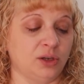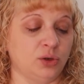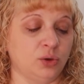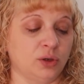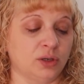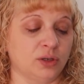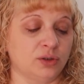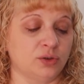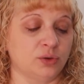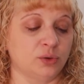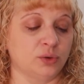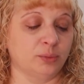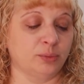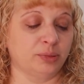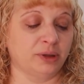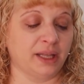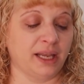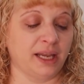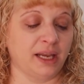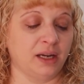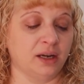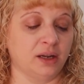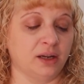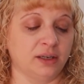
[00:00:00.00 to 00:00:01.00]
You can do it
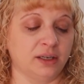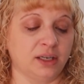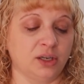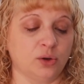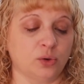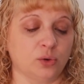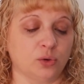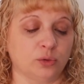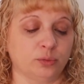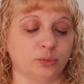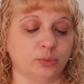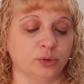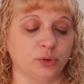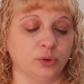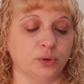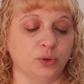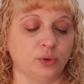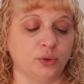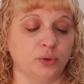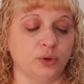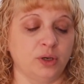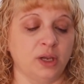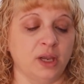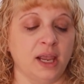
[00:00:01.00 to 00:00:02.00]
plain, honey, cold
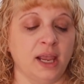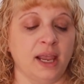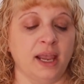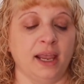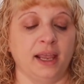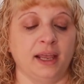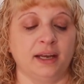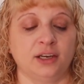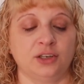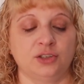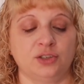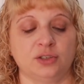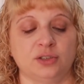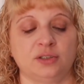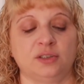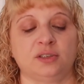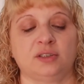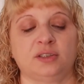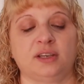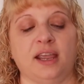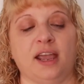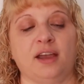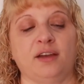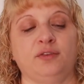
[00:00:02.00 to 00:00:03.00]
brewed, and it just
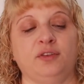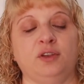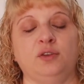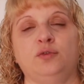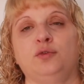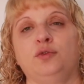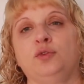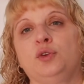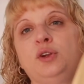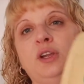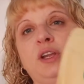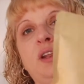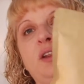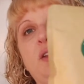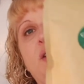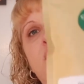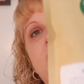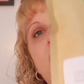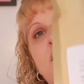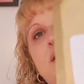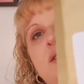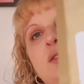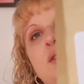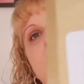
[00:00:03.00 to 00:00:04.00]
is caffeine free. There is